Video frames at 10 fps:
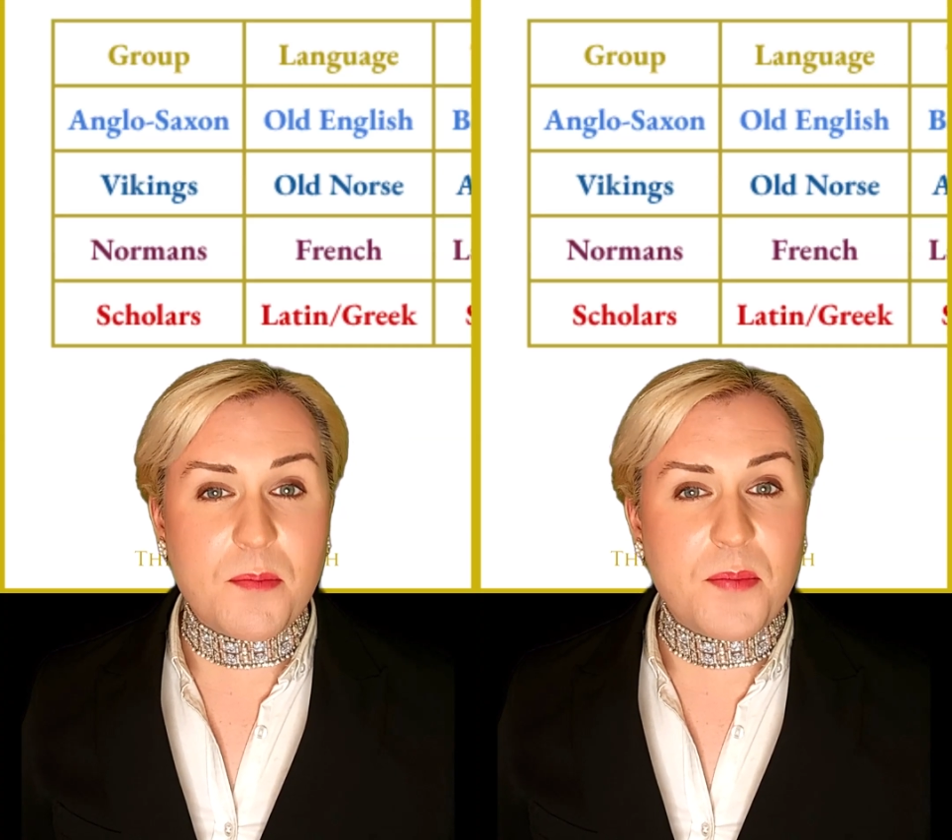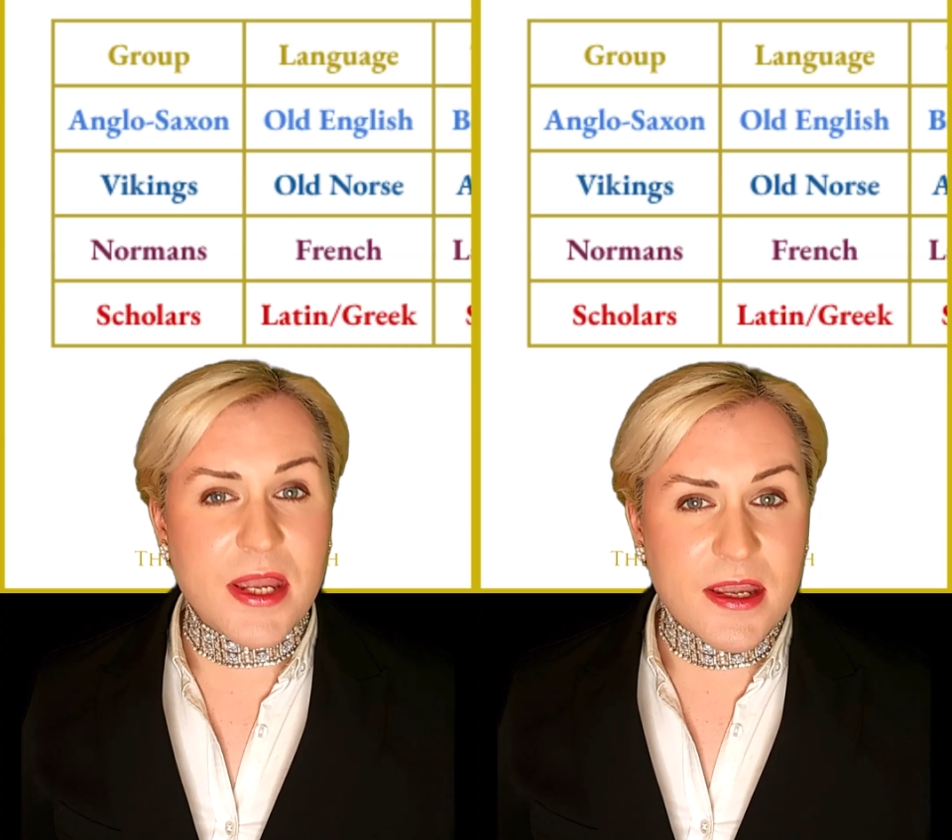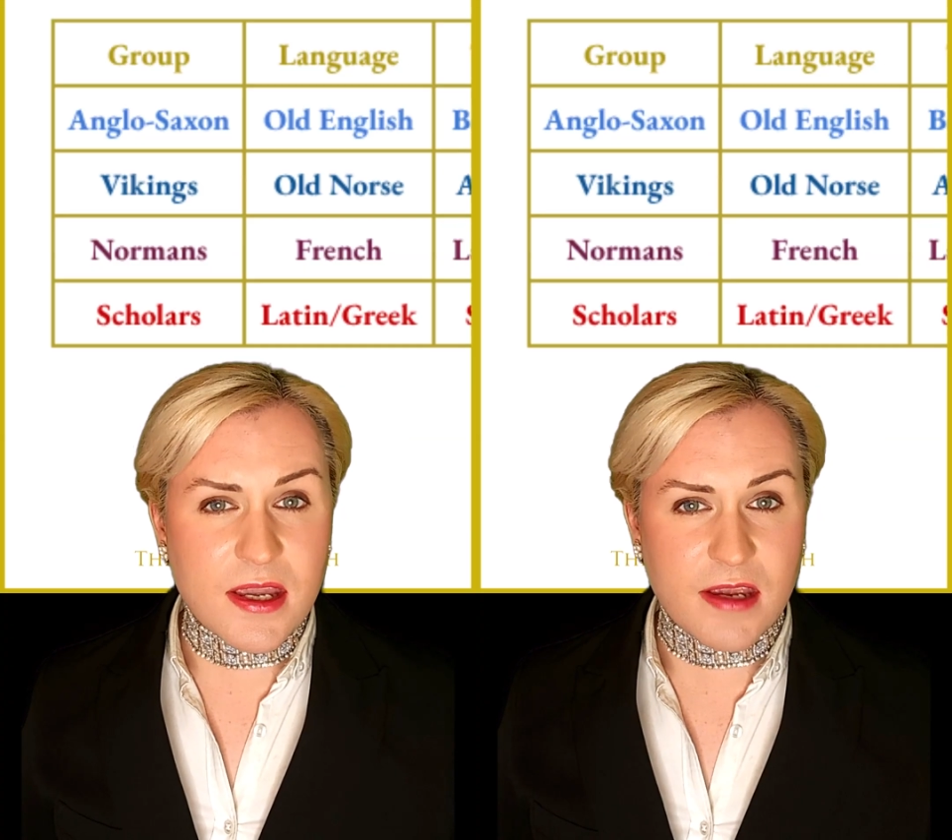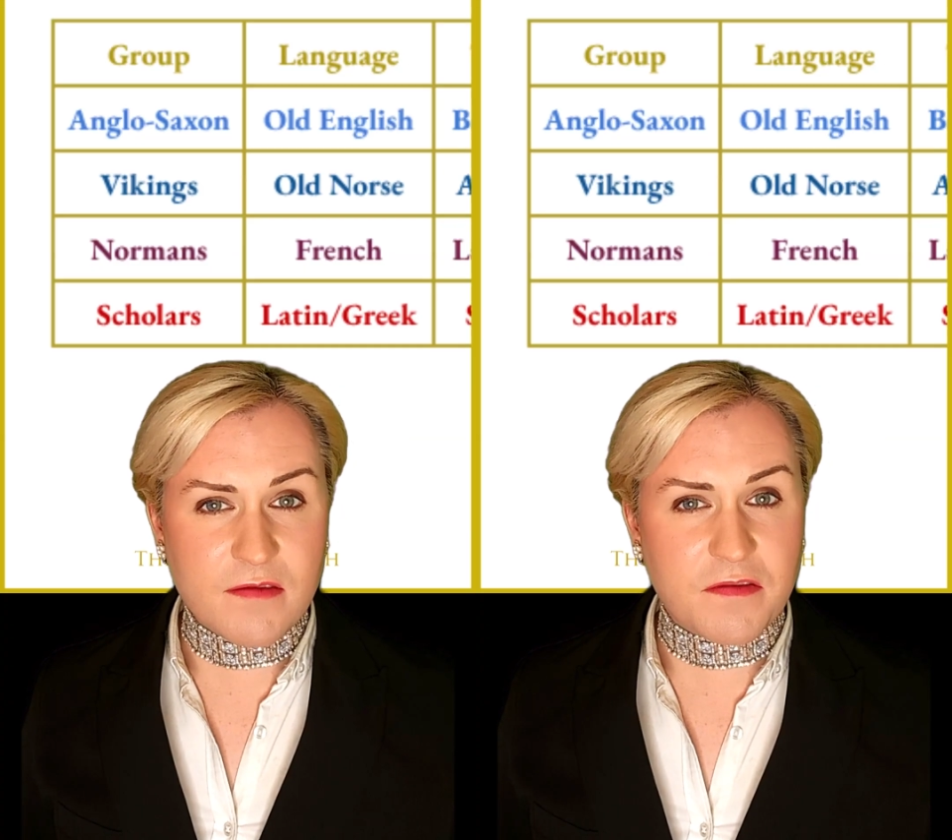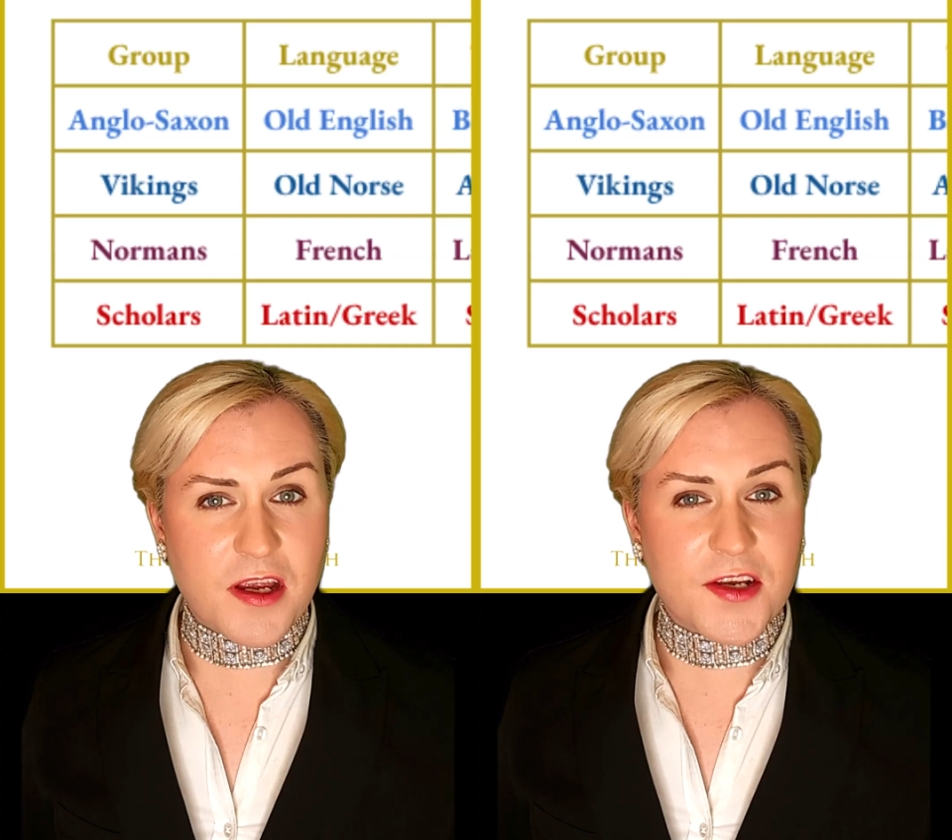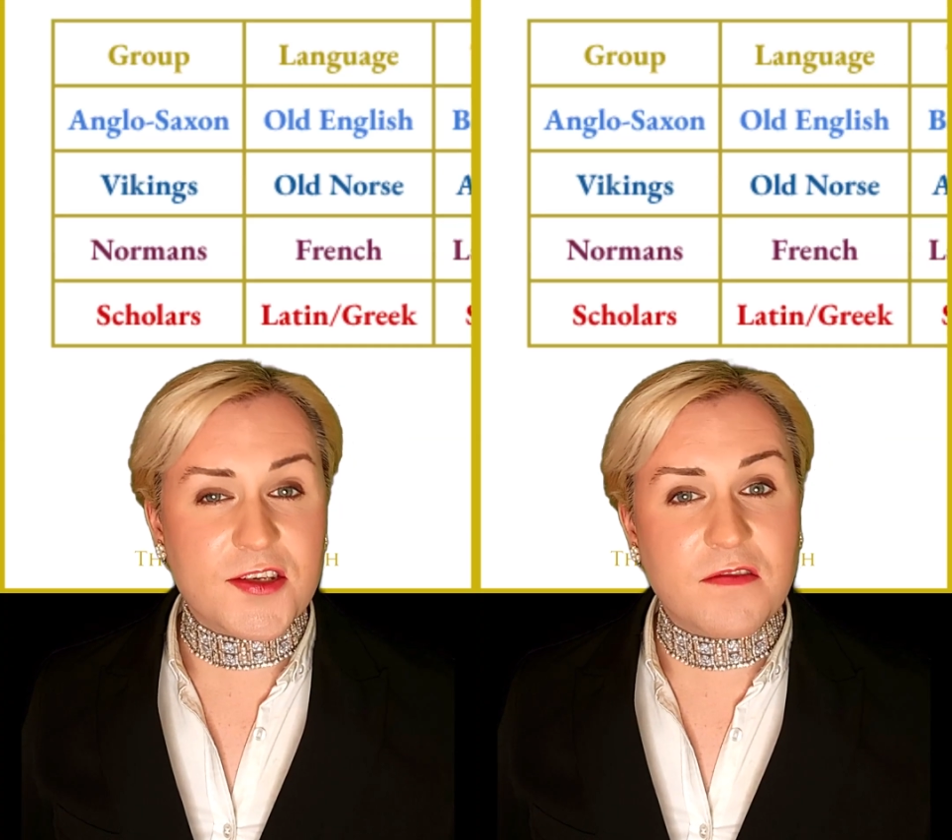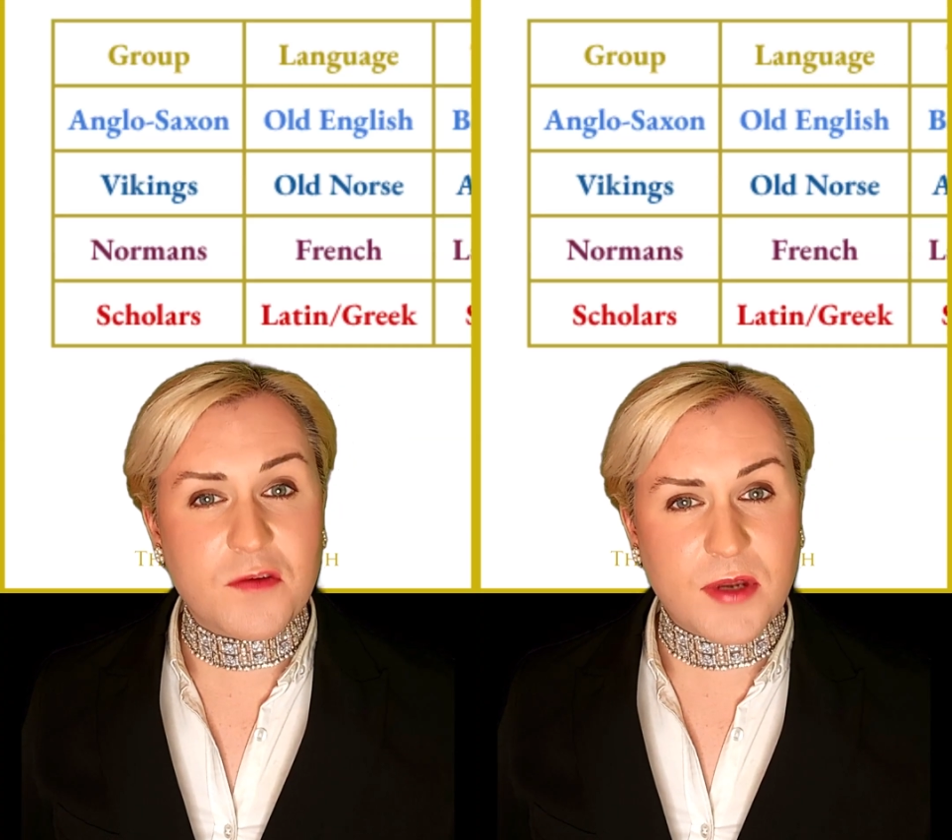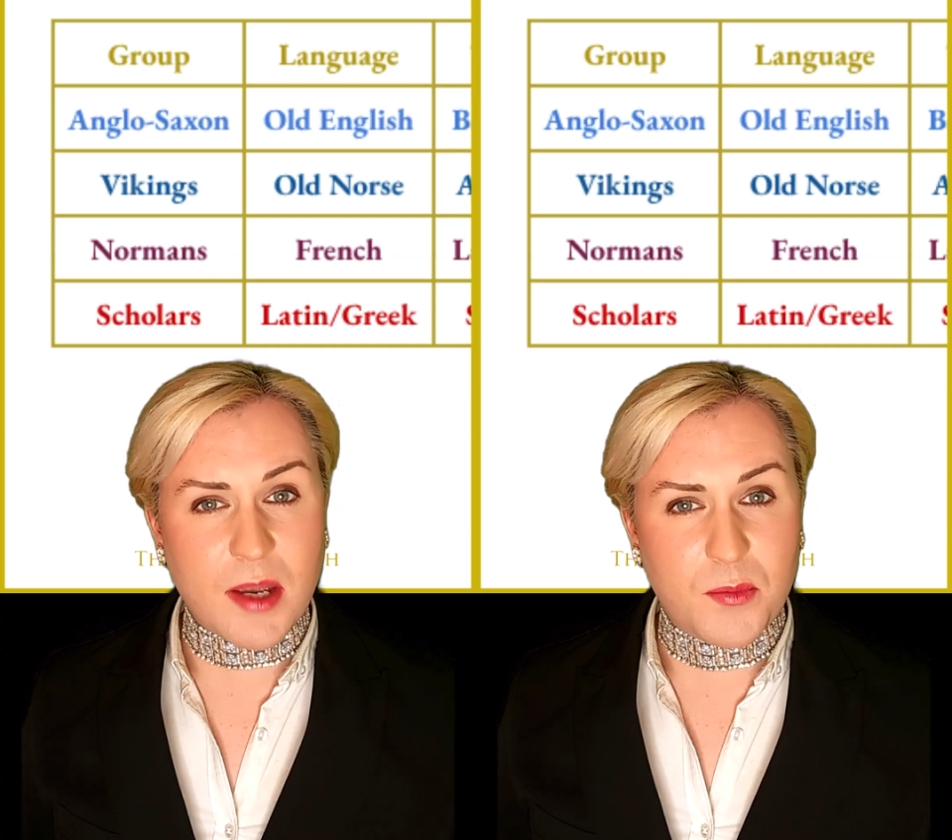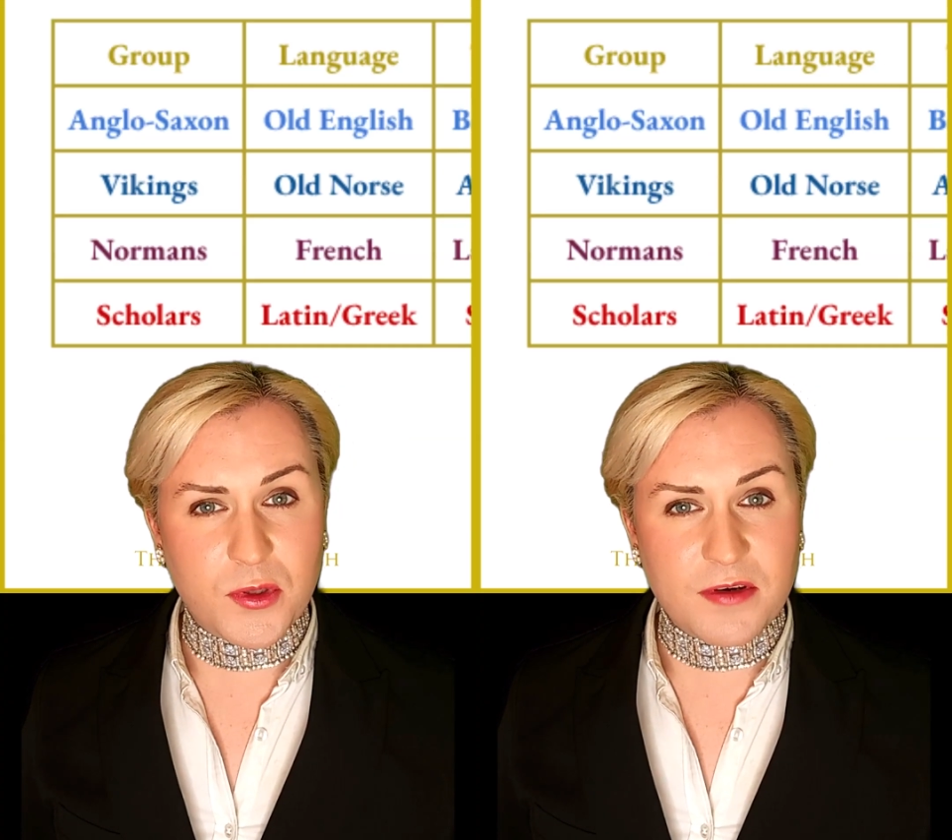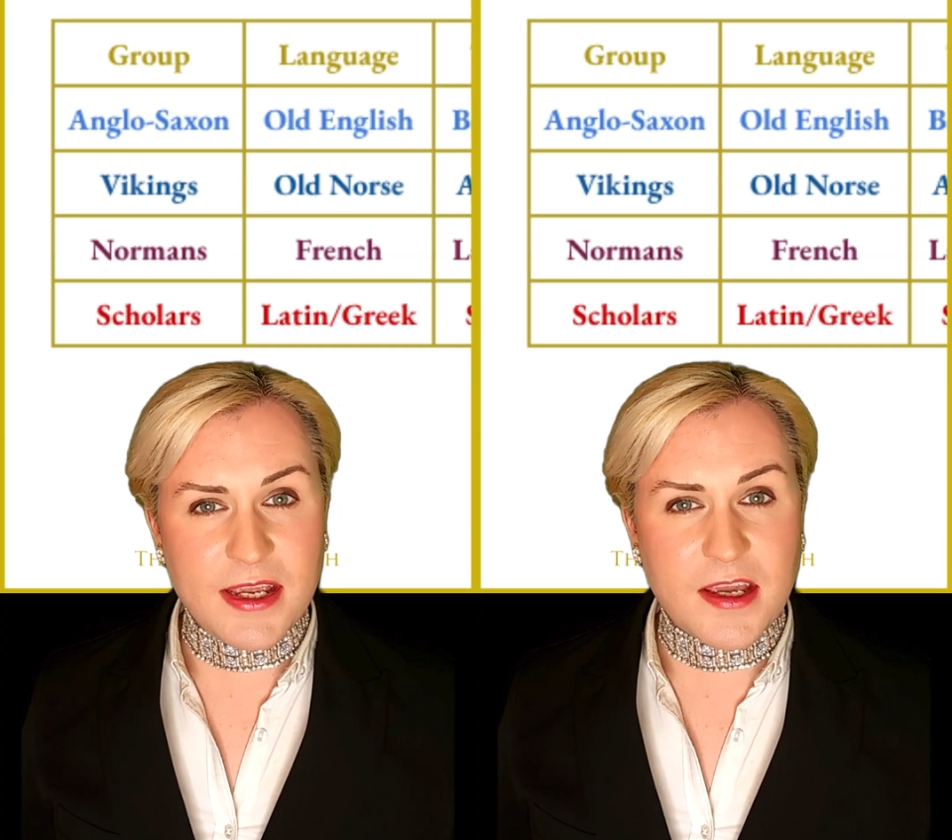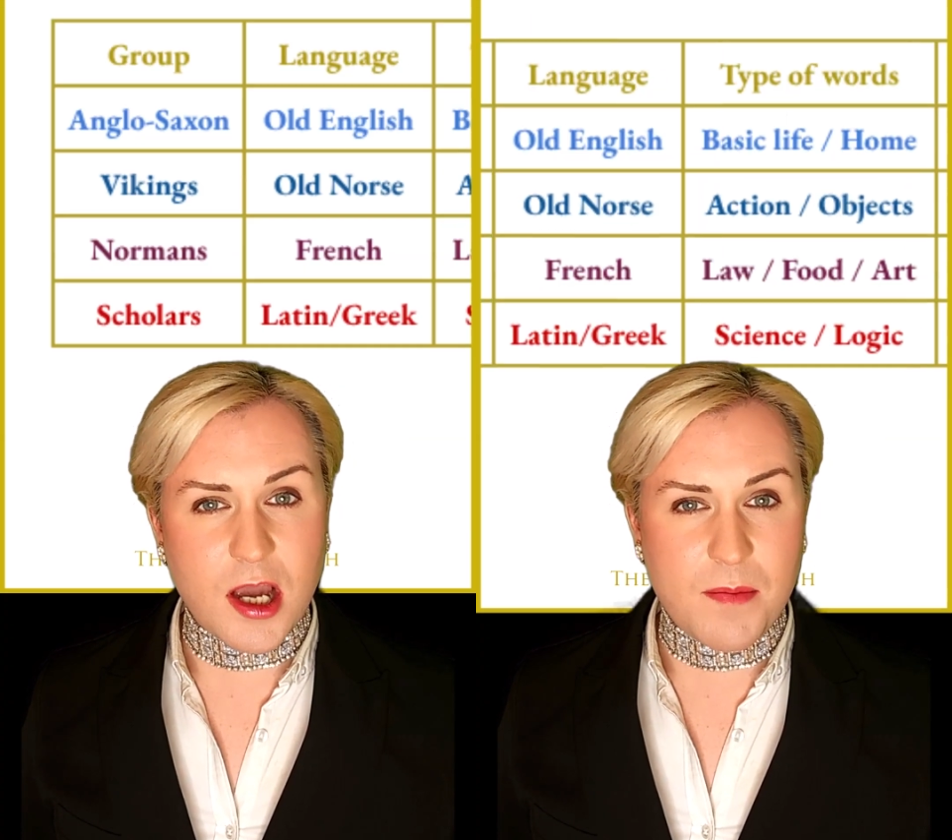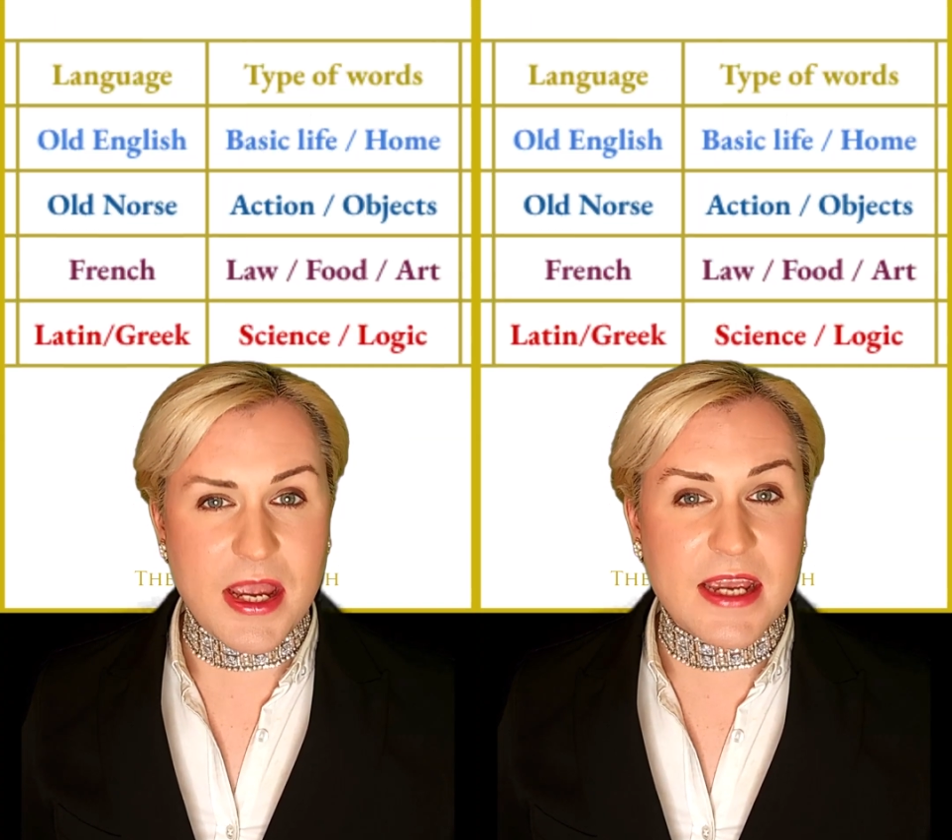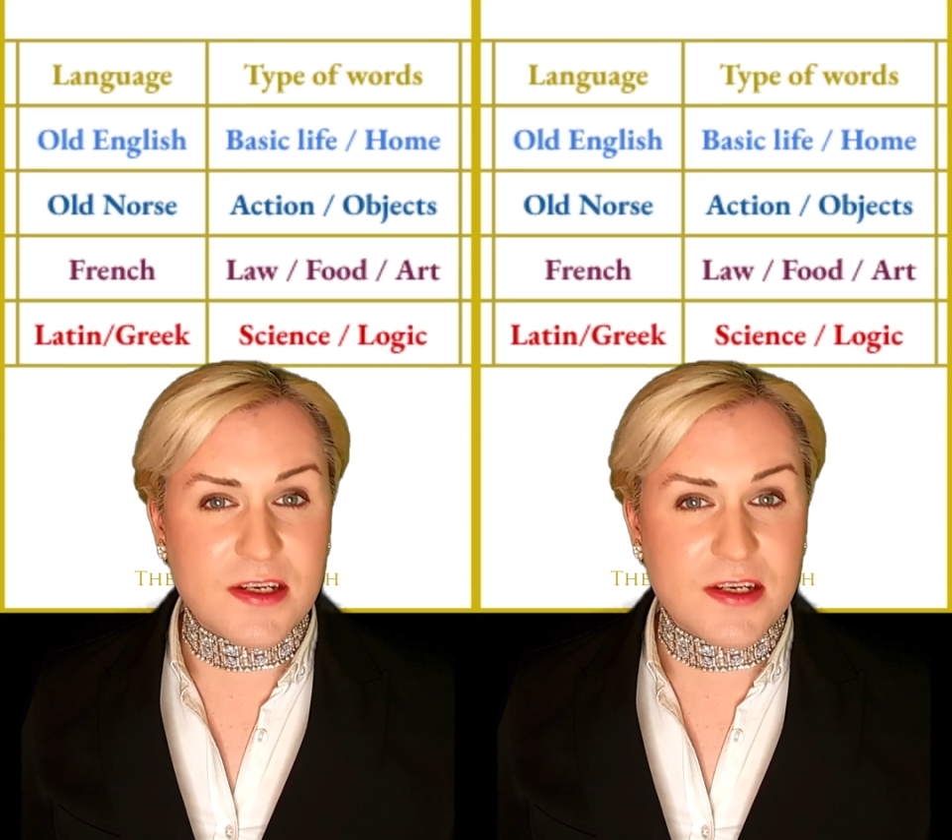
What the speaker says: a big influx of vocabulary come